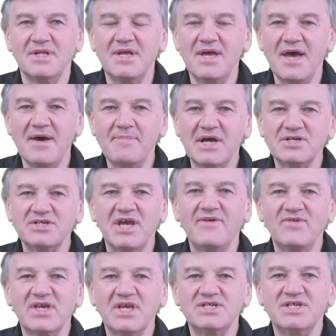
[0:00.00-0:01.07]
about
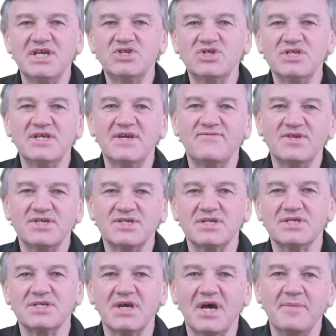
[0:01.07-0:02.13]
having attention
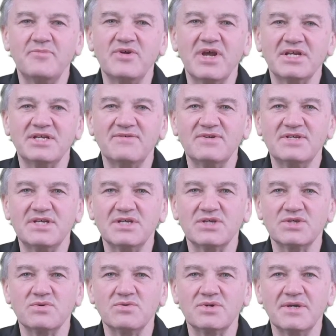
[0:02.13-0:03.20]
deficit hyperactivity
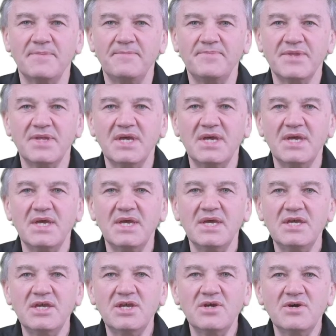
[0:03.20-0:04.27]
disorder.
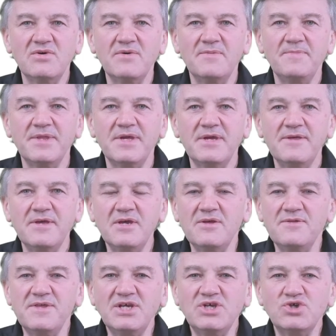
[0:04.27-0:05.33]
You know,
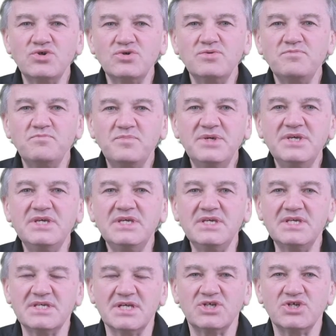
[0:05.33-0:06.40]
there shouldn't be
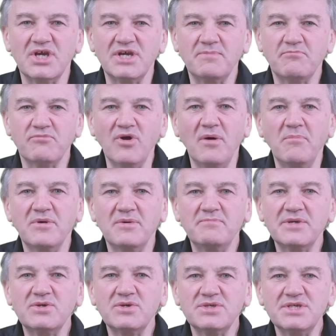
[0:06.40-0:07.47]
such a problem
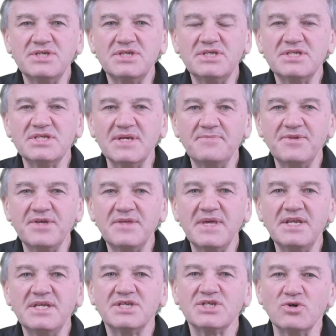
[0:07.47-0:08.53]
because this is something that
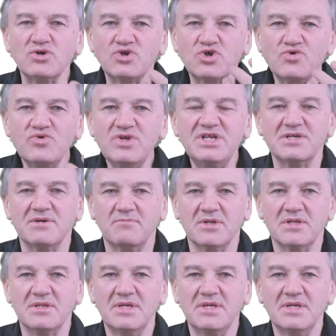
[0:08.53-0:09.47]
is so treatable.